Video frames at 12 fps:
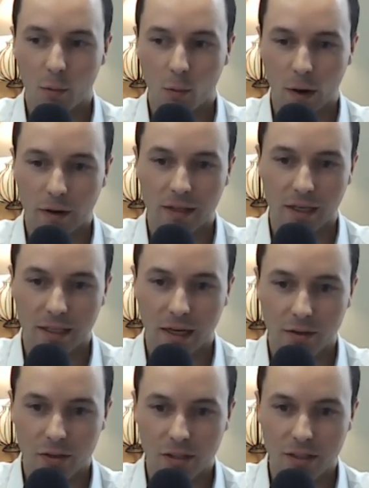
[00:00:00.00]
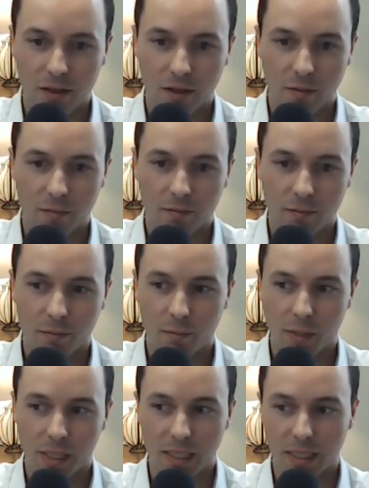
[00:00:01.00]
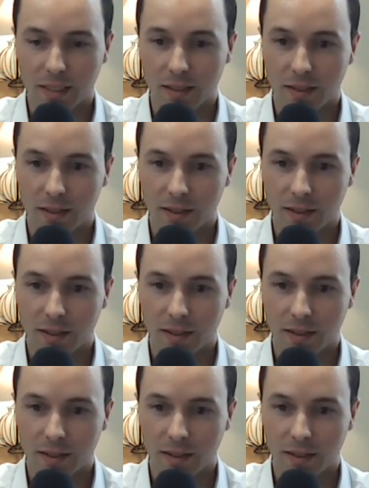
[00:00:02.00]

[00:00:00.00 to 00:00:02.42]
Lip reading: where technology is going to be